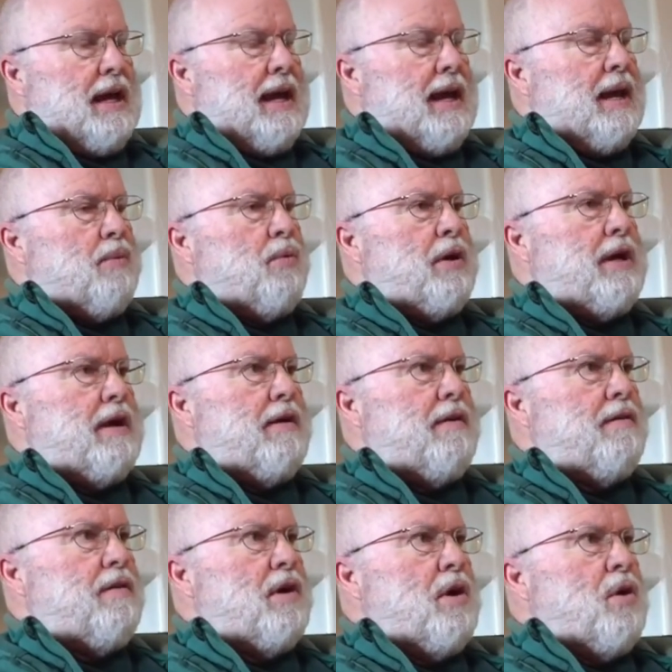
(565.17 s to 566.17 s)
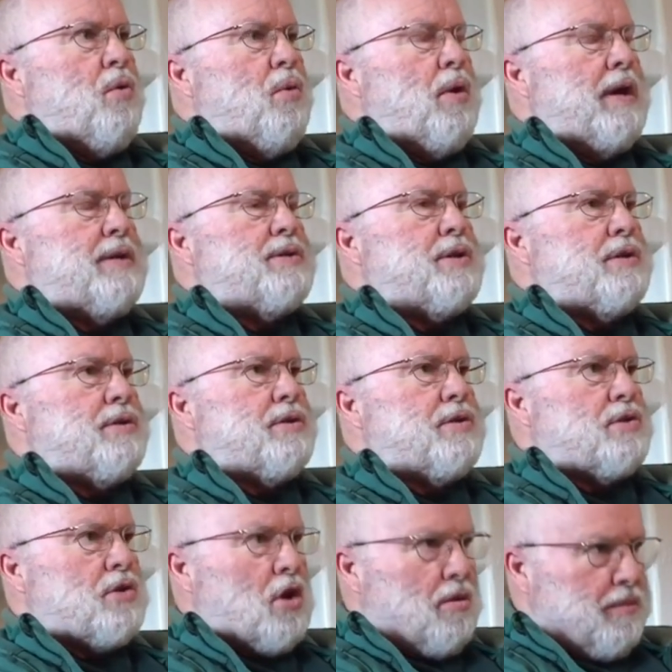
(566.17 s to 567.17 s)
And we have wasted
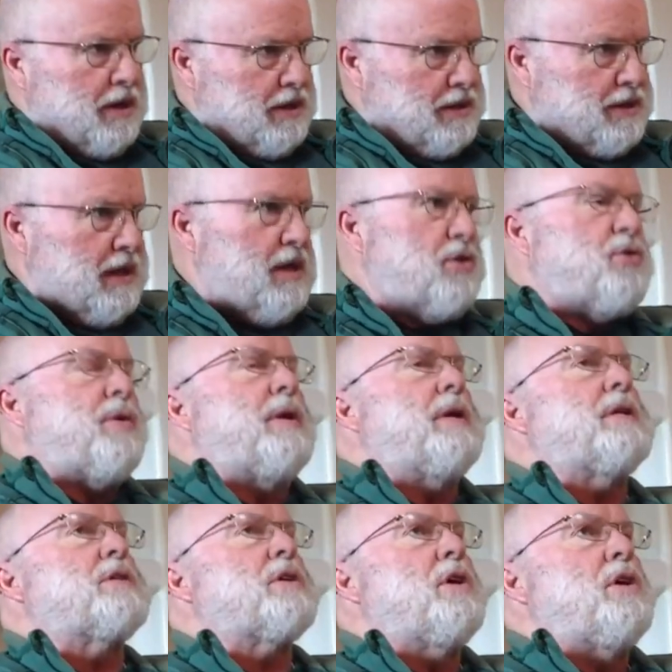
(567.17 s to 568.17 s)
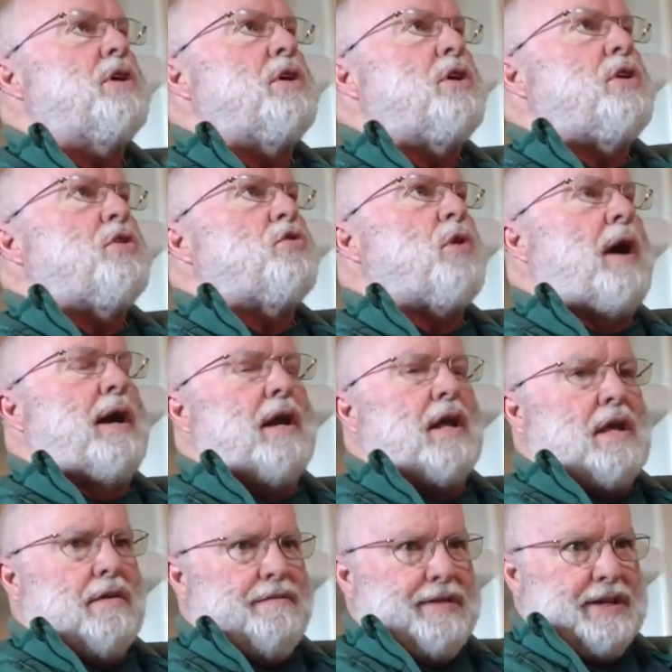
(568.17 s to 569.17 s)
so many centuries trying to
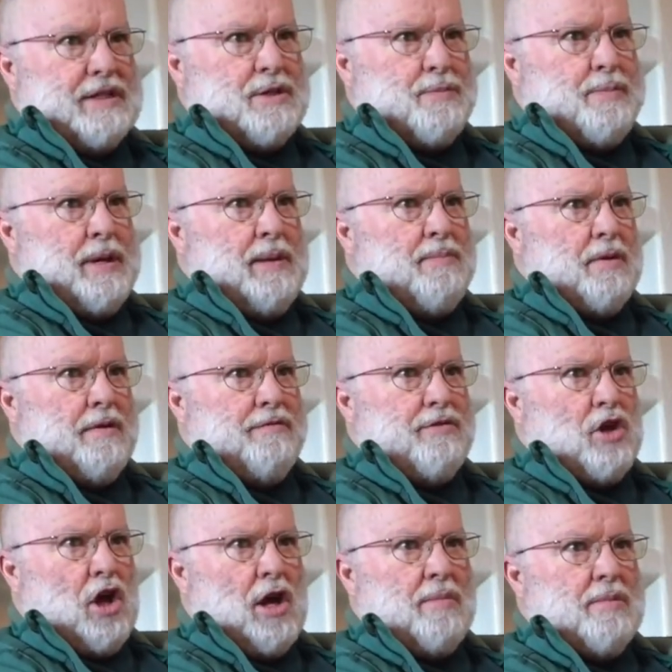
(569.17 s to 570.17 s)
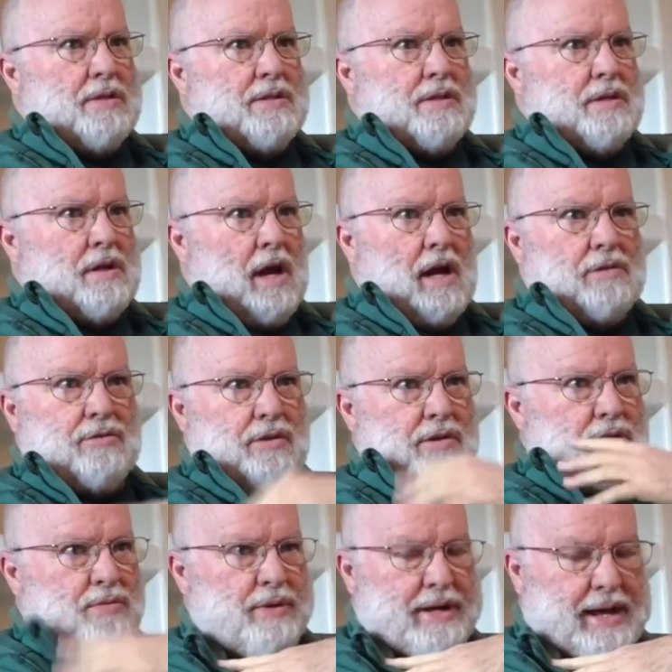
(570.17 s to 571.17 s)
convince people of dogmas and
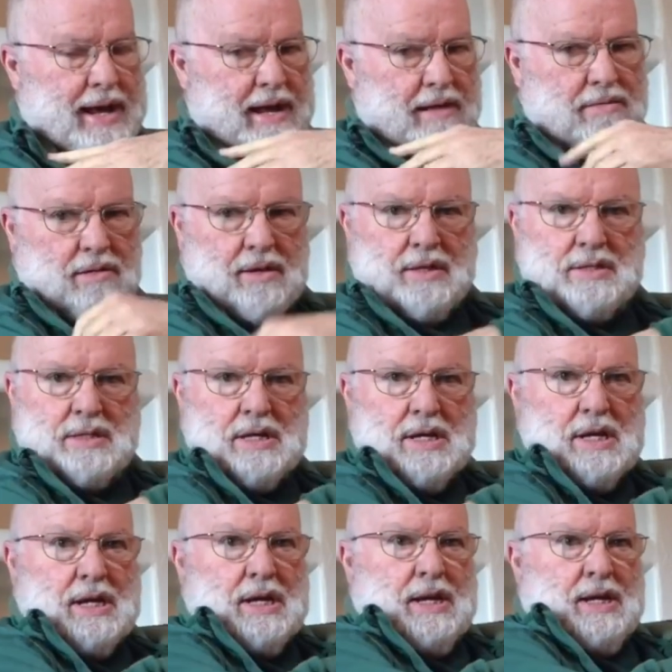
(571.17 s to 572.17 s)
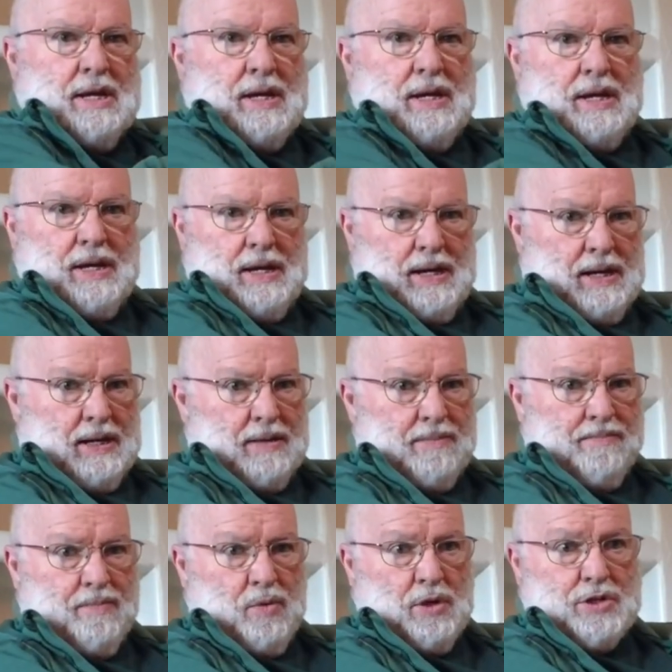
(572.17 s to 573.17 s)
doctrines, we Catholics,
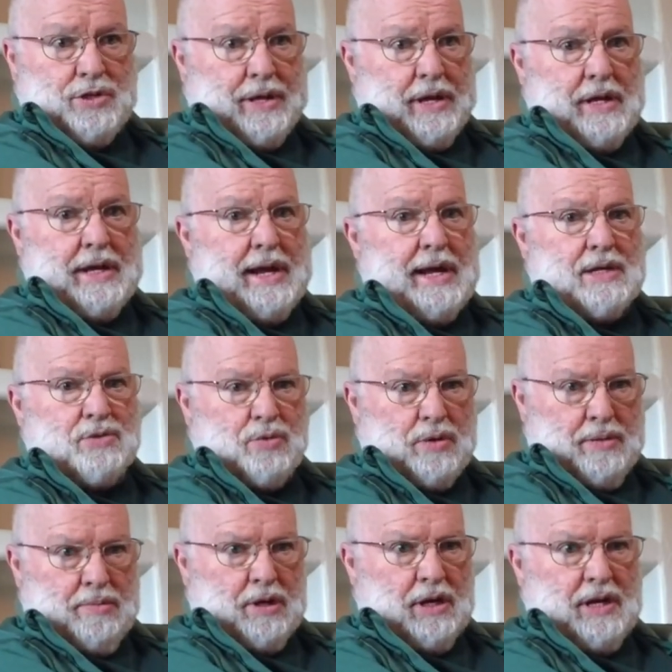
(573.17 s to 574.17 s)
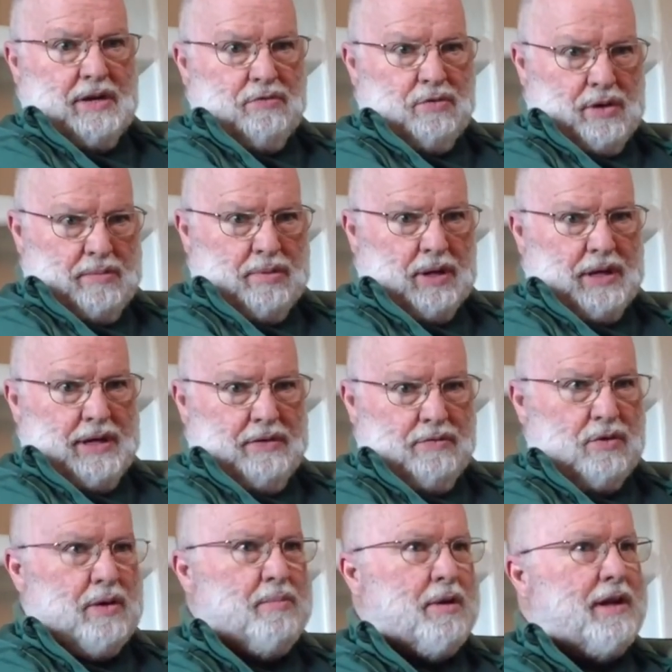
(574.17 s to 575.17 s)
um, which they, yes, we believe, we believe,
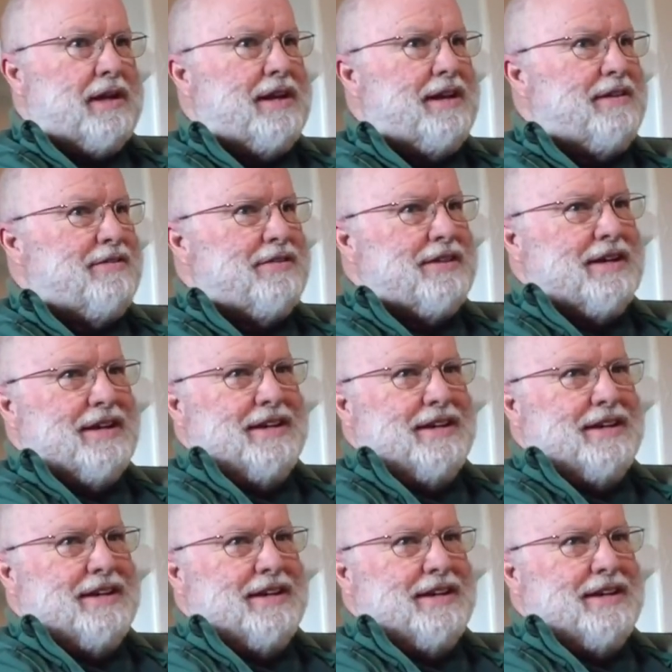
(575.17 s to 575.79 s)
we believe,